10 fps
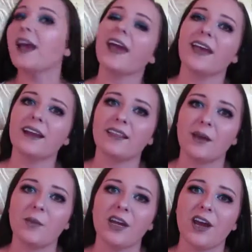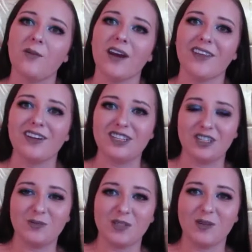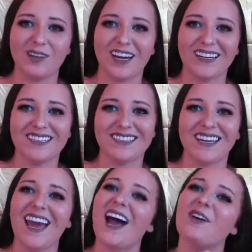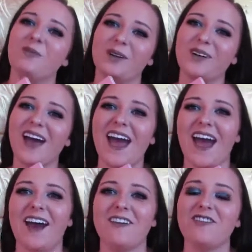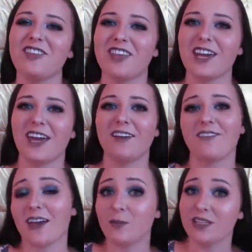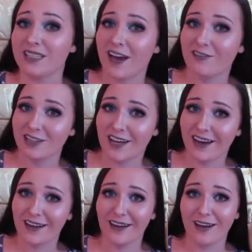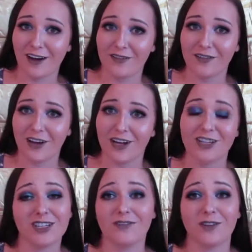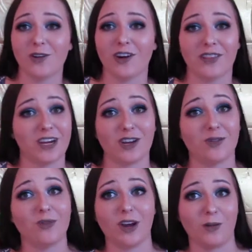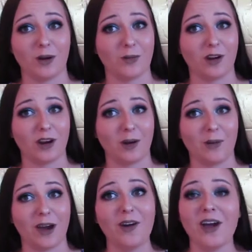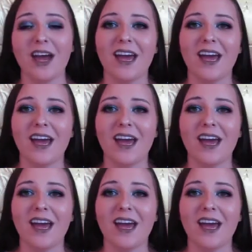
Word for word: And let me know what other dupes you would like to see. I will have the famous Aphrodite off of Hush. If you're on there, you know what I'm talking about.